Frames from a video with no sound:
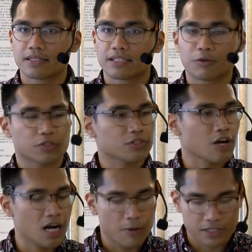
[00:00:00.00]
There was a
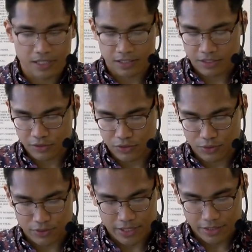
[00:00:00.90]
song I was listening
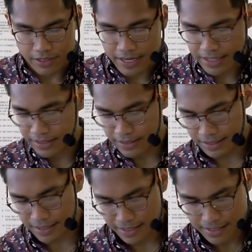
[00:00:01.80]
to the other day,
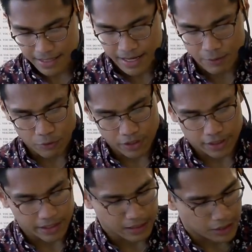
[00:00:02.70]
and one of
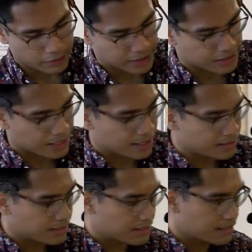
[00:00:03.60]
the lyrics
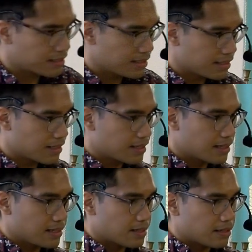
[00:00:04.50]
said,
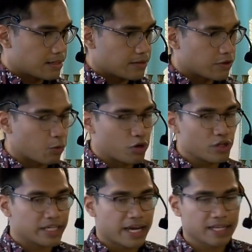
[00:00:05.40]
The
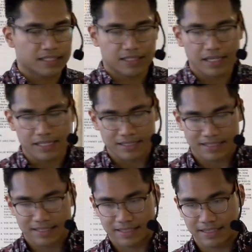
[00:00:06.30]
world can't see,
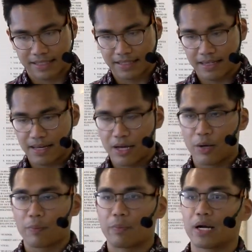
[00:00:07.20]

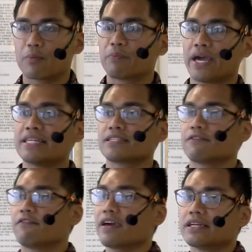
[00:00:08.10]
but a painted
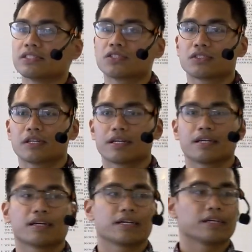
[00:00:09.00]
face
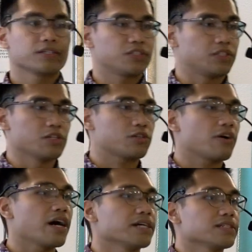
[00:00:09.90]
still
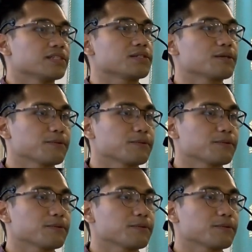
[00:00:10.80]
cries.